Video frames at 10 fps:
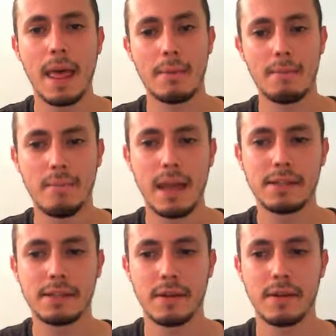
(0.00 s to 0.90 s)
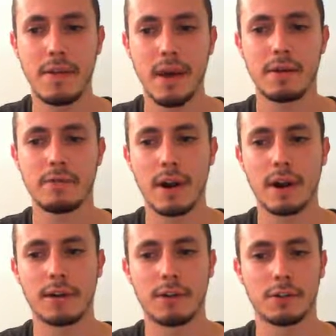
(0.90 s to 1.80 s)
based on the pattern
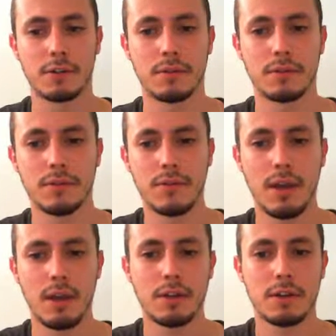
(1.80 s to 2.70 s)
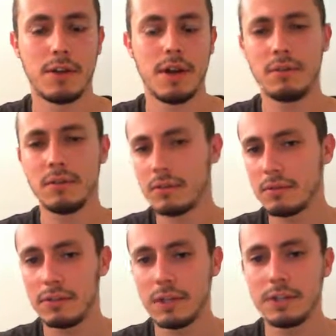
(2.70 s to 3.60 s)
recognition. So now
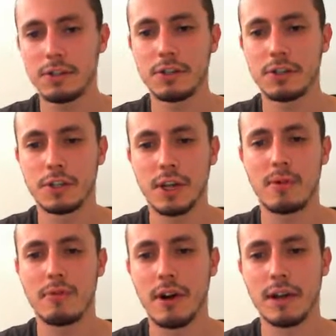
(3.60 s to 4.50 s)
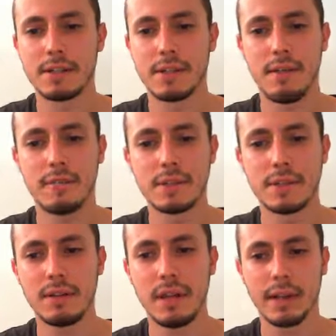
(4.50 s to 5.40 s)
let us just summarize
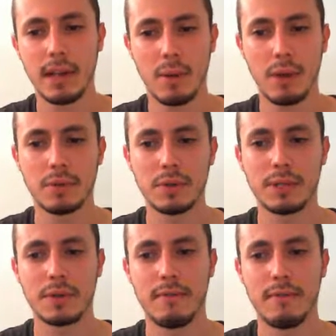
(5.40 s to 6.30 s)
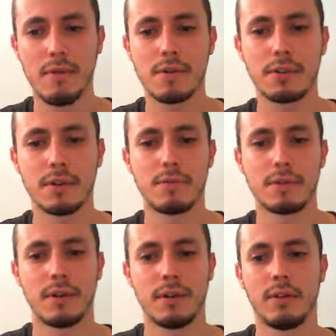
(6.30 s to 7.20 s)
everything and come up with some further tips
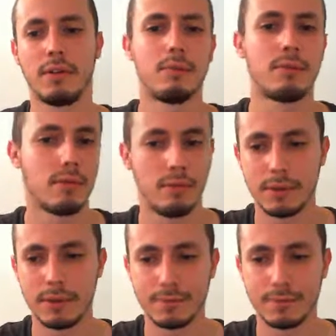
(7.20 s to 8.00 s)
on improvement.